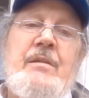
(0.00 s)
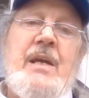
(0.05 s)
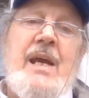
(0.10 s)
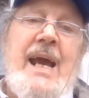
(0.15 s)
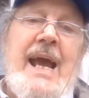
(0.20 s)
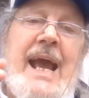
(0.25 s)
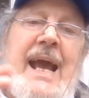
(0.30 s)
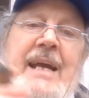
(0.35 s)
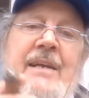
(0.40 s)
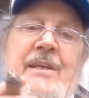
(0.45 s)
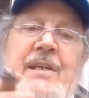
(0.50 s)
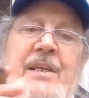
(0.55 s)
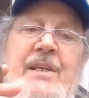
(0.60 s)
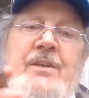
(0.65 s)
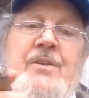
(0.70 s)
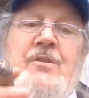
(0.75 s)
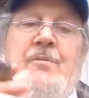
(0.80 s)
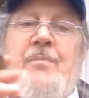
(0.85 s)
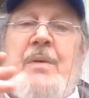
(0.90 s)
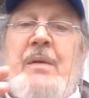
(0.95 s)
At
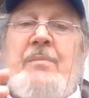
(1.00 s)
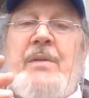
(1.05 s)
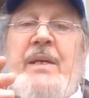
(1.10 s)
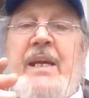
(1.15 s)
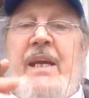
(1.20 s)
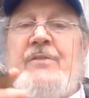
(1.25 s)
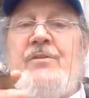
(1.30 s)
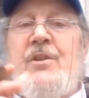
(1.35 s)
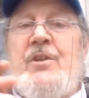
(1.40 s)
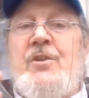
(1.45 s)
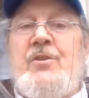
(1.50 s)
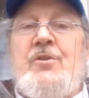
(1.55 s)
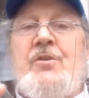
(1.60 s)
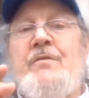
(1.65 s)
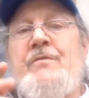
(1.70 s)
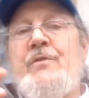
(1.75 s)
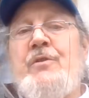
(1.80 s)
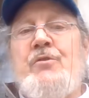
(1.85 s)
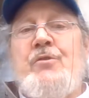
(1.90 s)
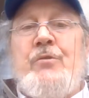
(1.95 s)
his public
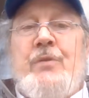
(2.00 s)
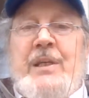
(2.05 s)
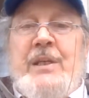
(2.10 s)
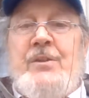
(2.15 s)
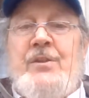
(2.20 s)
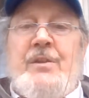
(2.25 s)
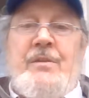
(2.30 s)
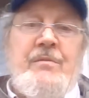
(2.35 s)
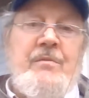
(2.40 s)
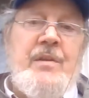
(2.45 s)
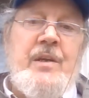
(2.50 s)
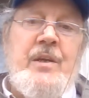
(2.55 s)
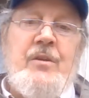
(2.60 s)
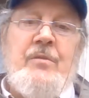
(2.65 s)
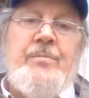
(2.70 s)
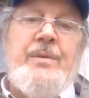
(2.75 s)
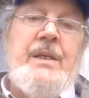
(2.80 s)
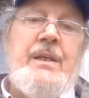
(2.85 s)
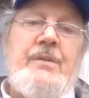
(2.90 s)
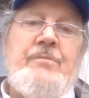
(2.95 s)
execution for treason, they'll
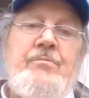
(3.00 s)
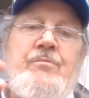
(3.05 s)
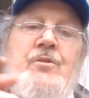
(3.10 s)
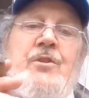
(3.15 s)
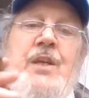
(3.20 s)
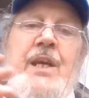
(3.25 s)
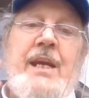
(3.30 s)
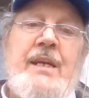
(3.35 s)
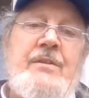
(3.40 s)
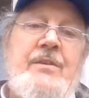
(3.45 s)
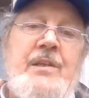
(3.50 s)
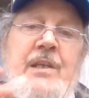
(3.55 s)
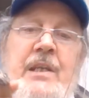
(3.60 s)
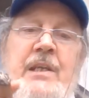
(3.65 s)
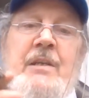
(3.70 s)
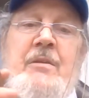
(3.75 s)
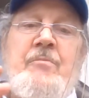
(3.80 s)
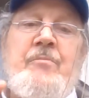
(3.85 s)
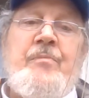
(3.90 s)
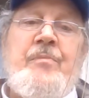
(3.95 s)
be
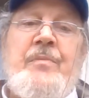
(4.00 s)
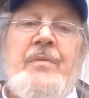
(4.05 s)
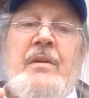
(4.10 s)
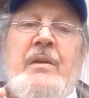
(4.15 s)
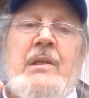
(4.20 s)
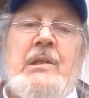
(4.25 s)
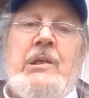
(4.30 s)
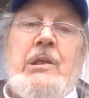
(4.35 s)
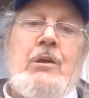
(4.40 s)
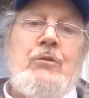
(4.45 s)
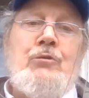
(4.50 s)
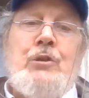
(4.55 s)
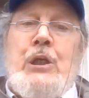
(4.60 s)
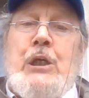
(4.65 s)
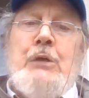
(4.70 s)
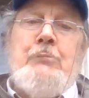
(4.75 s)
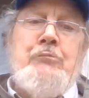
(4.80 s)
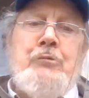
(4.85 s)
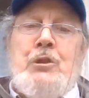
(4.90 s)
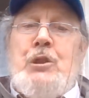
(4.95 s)
chanting, you know,
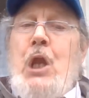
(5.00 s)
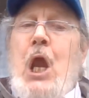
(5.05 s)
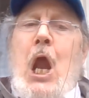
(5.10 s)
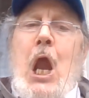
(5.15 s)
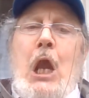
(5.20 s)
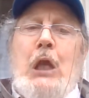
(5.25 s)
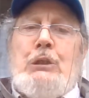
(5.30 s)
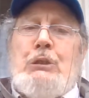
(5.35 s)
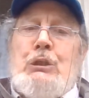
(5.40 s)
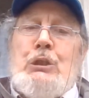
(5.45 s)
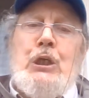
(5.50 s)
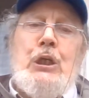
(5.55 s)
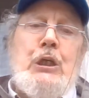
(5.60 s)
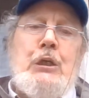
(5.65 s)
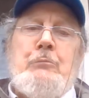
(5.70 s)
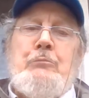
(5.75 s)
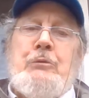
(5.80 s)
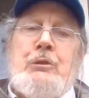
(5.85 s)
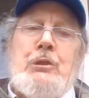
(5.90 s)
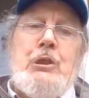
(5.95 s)
deep state,
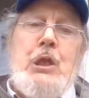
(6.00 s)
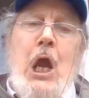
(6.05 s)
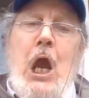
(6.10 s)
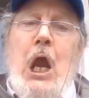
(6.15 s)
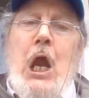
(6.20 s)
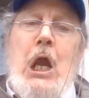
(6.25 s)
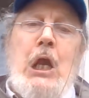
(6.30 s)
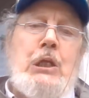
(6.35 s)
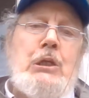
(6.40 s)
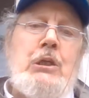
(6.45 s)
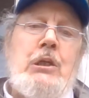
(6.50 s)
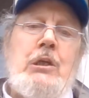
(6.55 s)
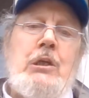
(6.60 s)
you